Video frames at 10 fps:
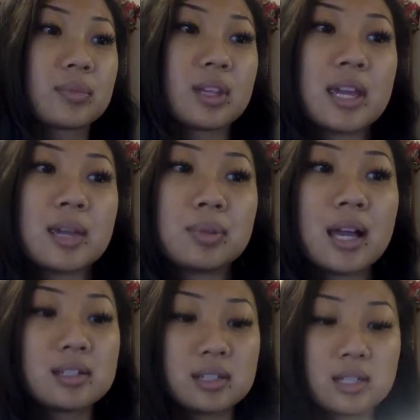A
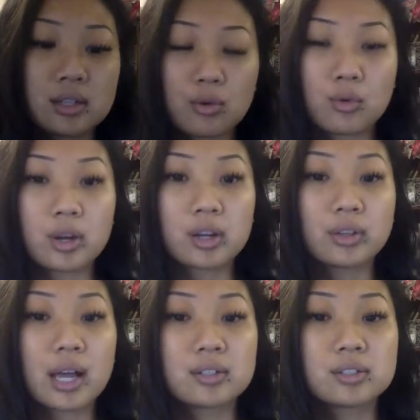plastic or
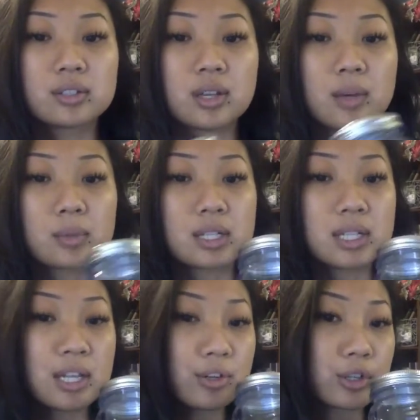glass
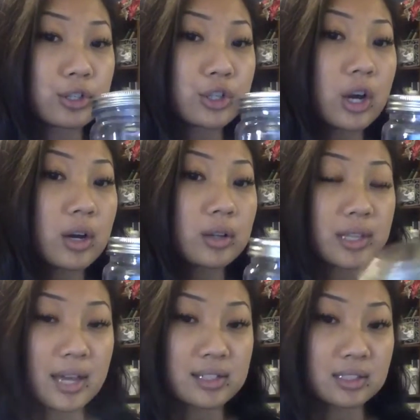container or jar that
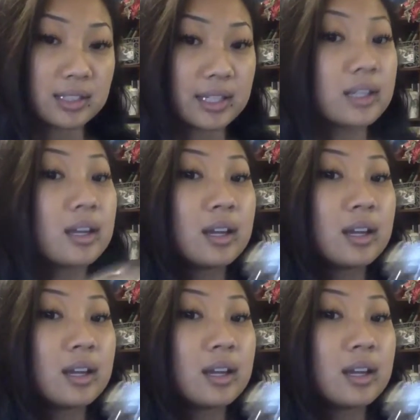has a lid.